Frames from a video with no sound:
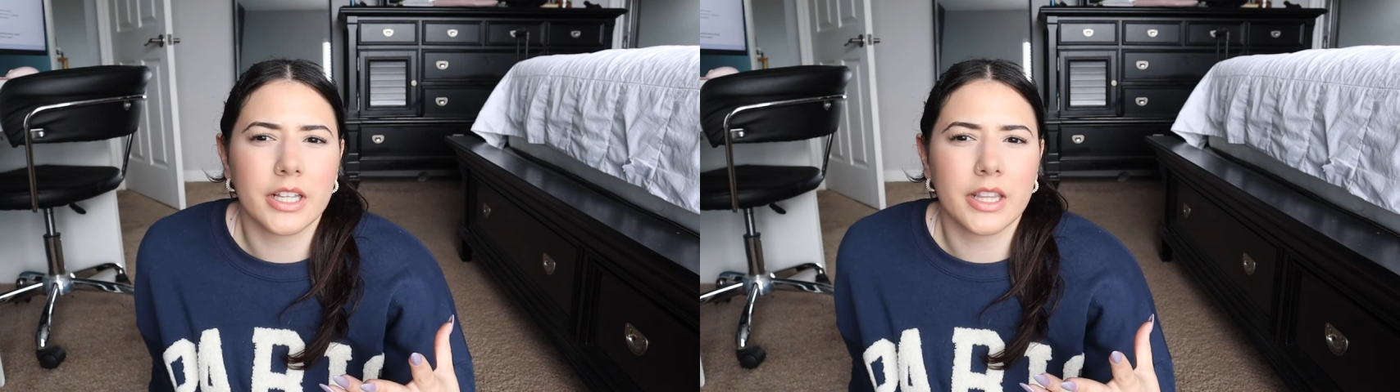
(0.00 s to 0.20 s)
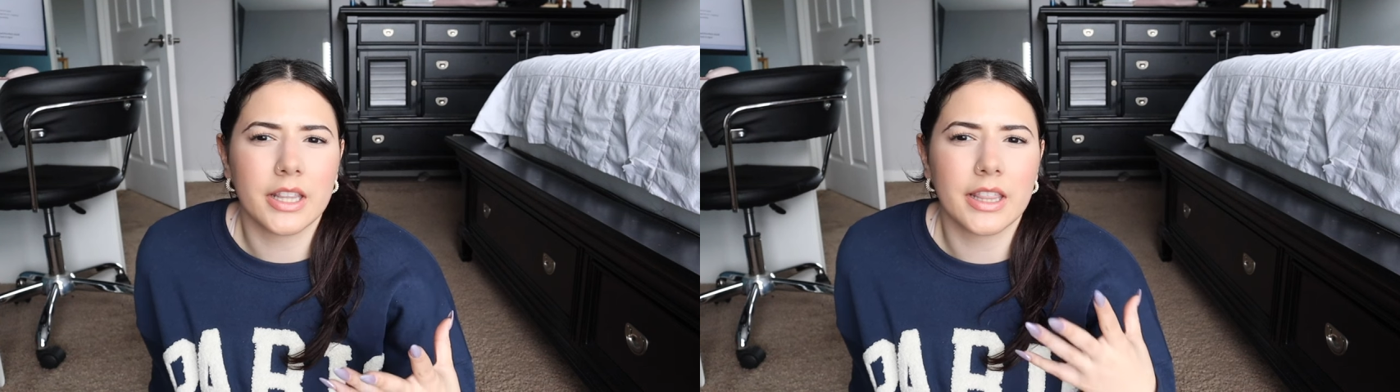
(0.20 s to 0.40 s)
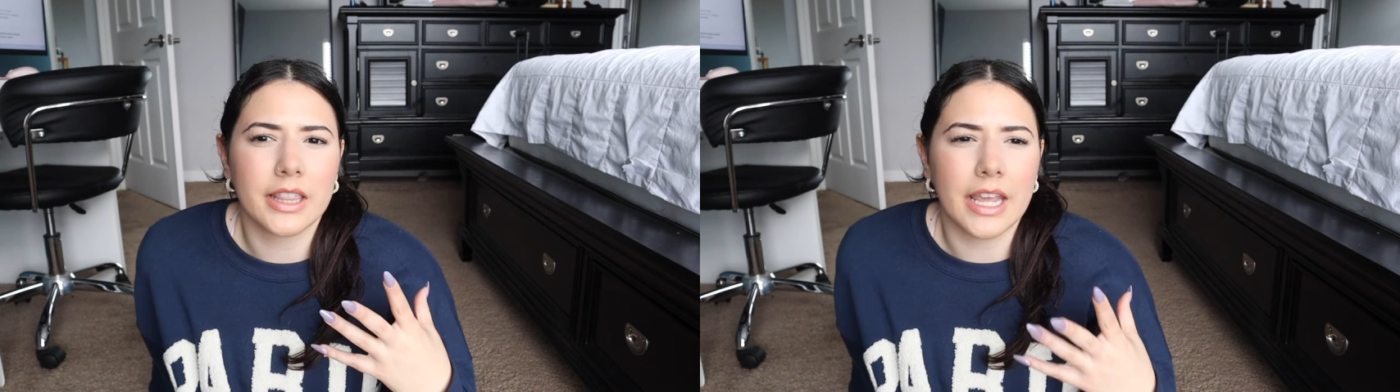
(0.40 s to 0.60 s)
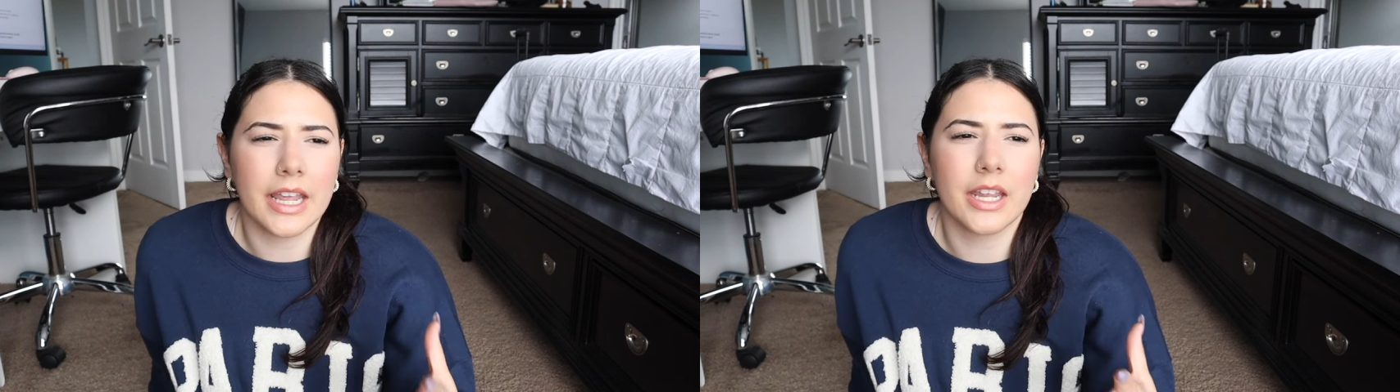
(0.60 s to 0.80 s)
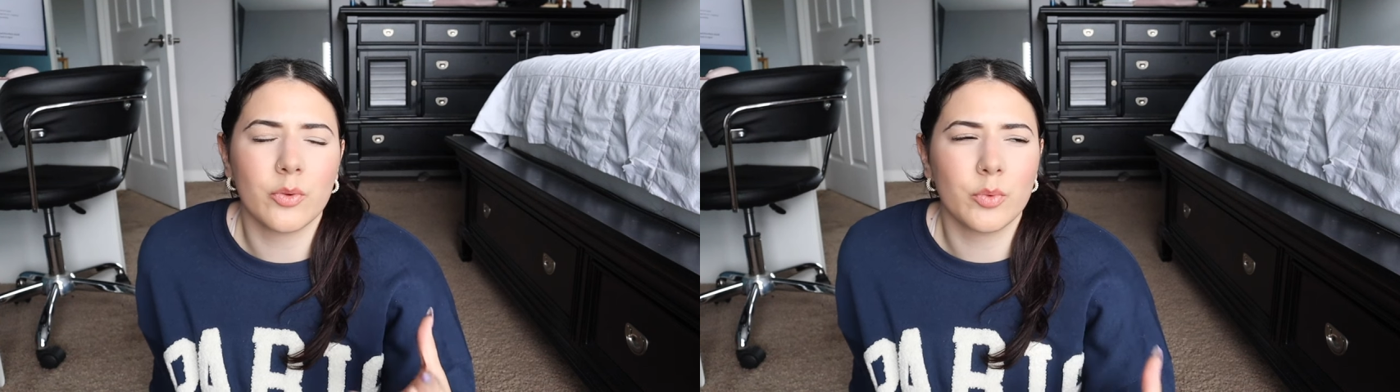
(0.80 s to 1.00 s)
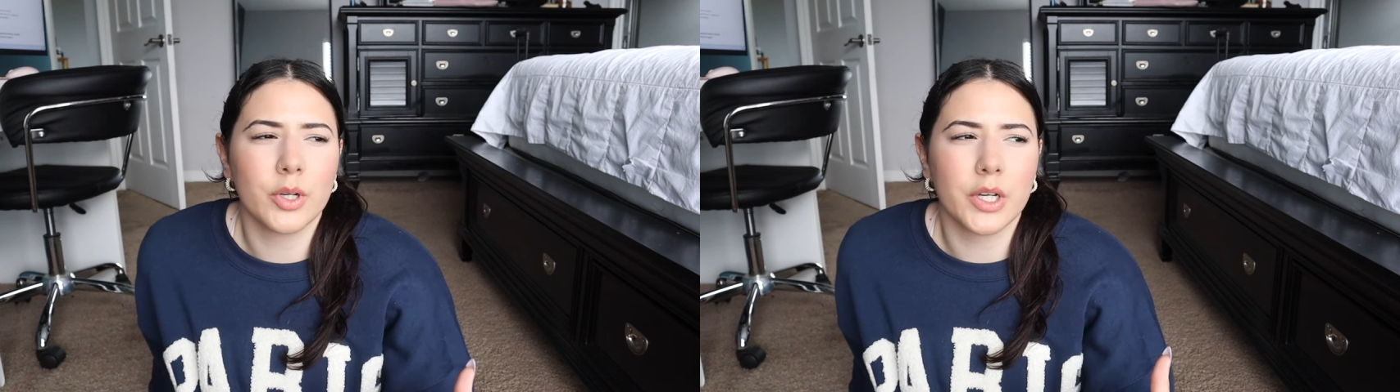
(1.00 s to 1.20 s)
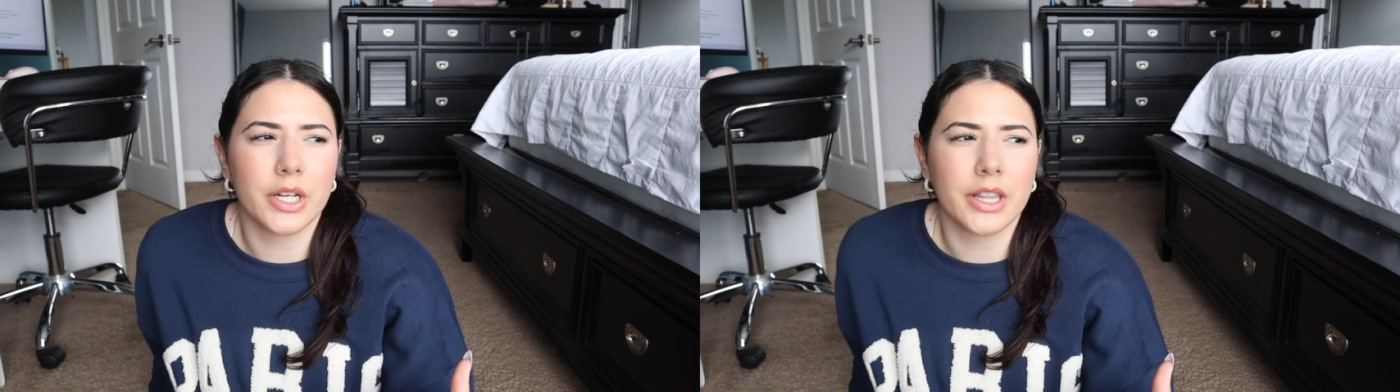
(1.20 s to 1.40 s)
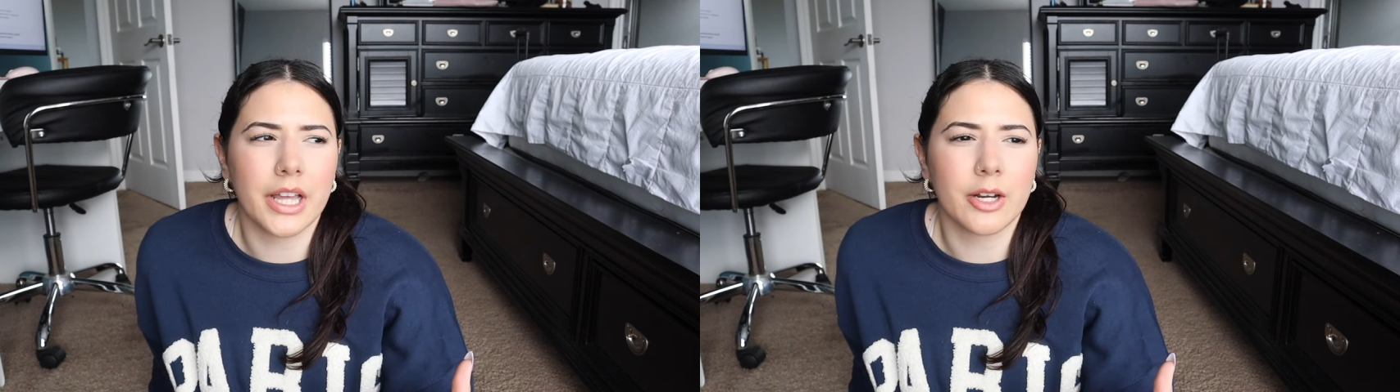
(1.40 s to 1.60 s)
they would
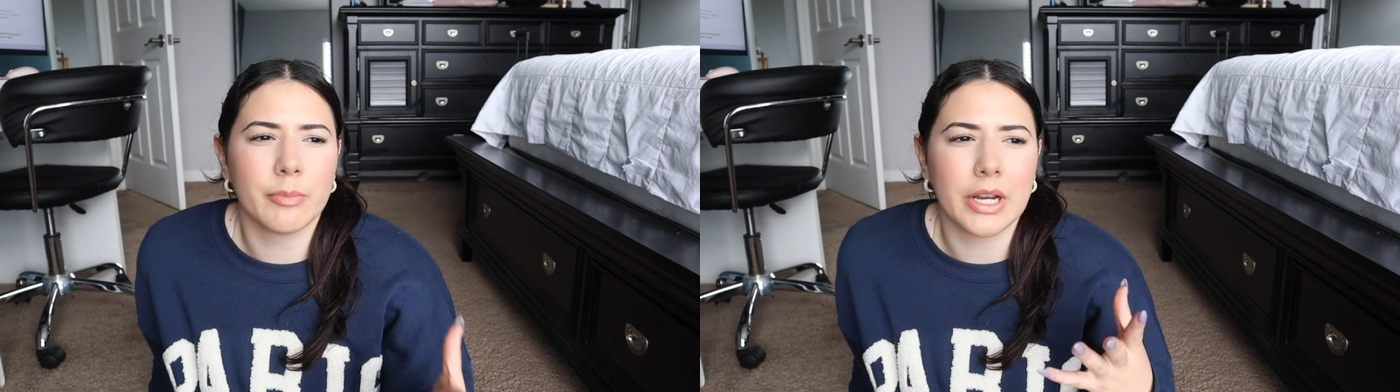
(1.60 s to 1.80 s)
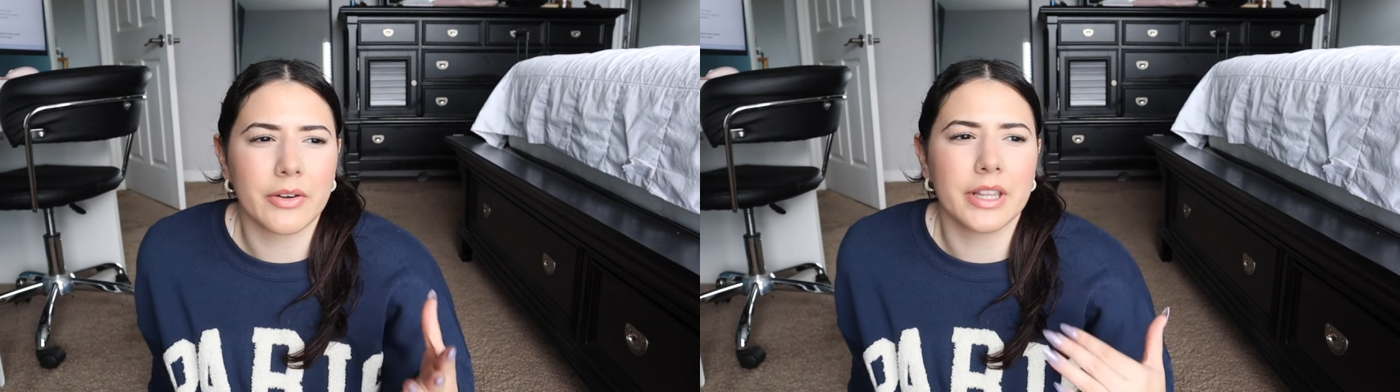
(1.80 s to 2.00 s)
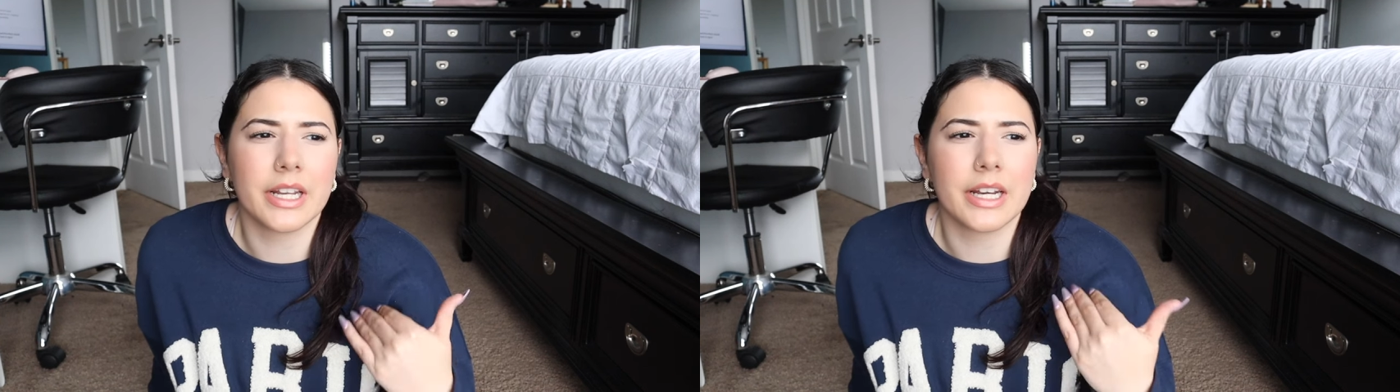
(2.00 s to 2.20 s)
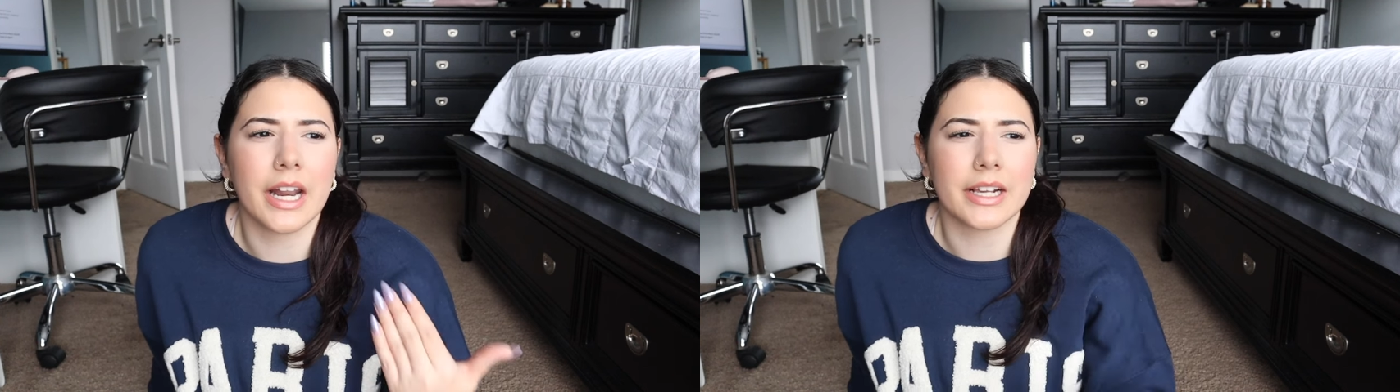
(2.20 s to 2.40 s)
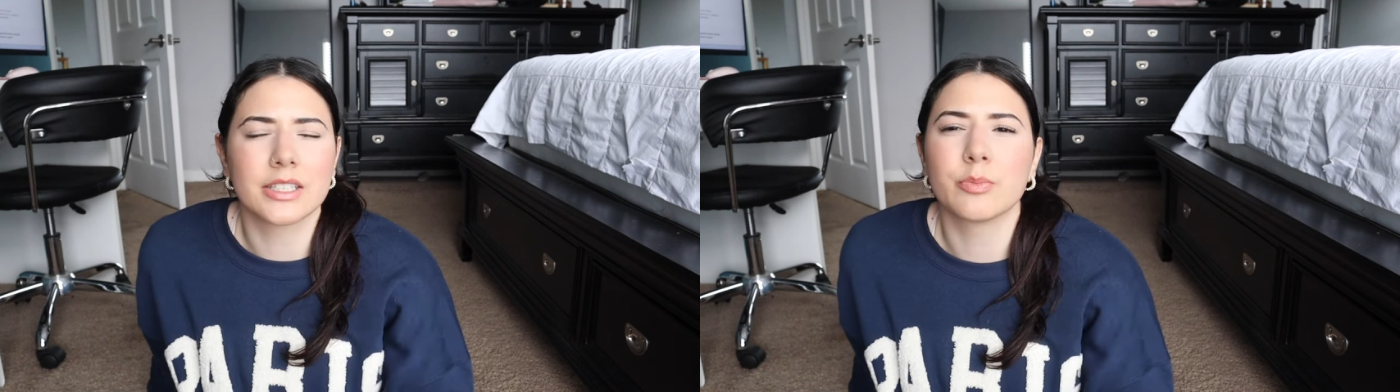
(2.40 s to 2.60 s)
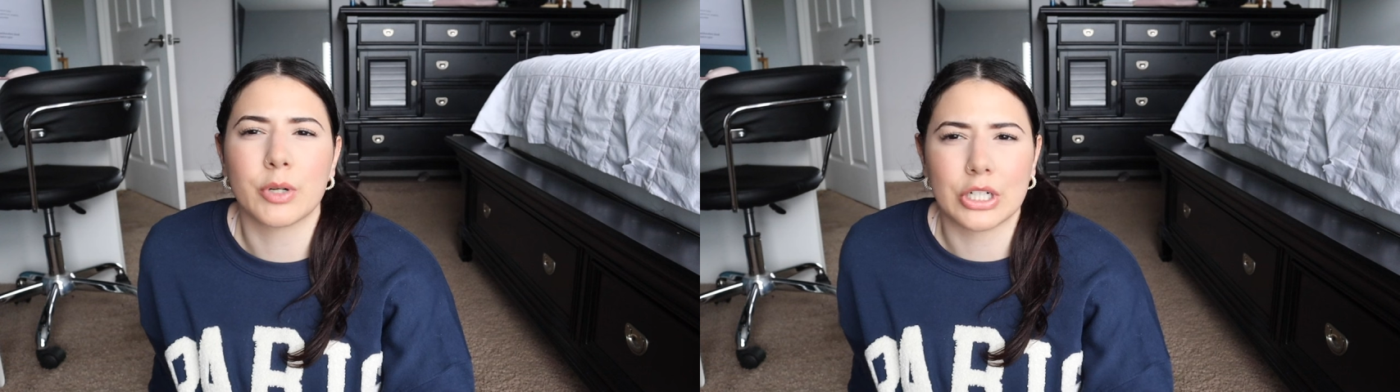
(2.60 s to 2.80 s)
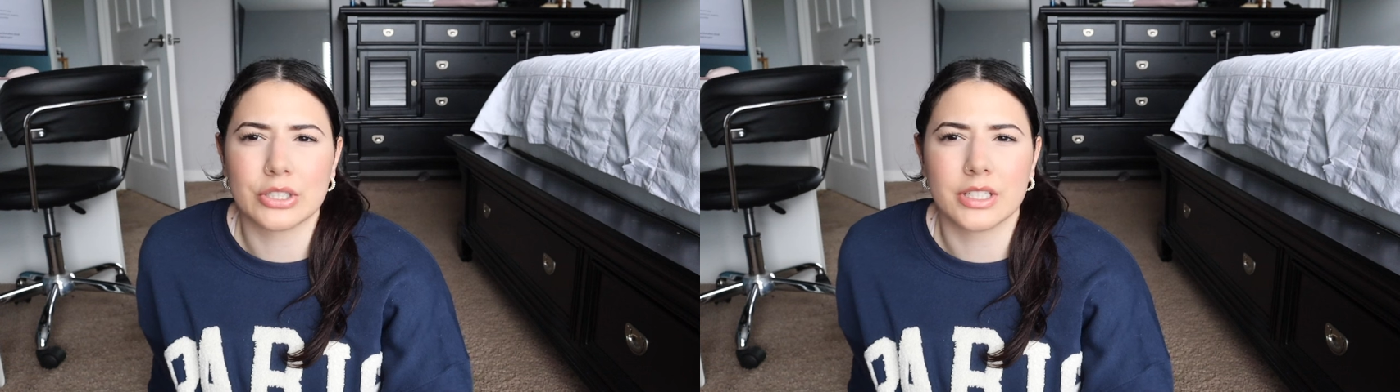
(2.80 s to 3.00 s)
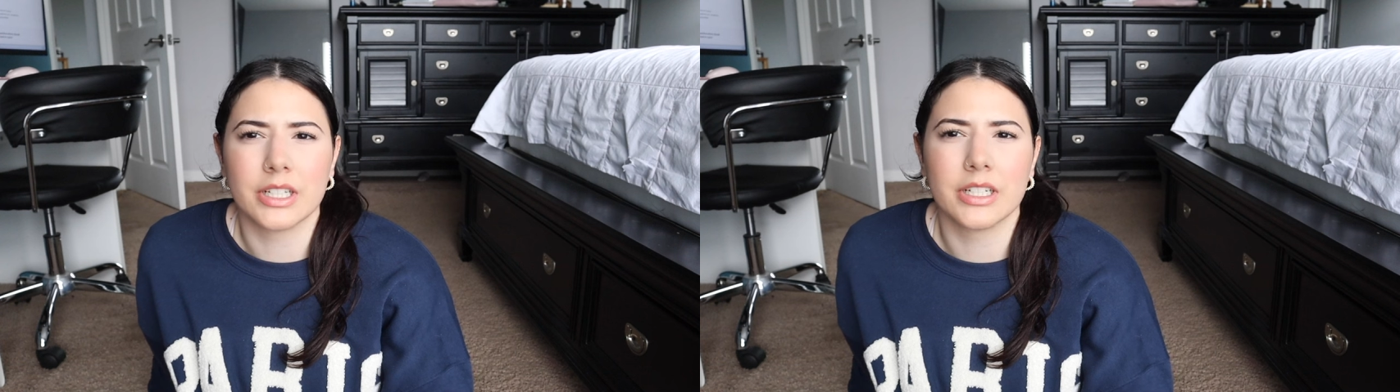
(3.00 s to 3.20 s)
then marry the next
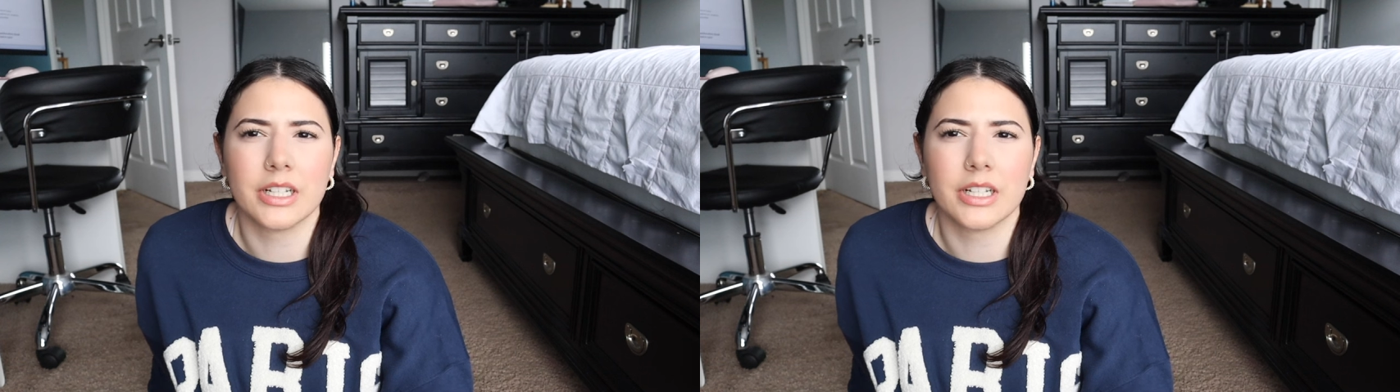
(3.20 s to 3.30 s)
person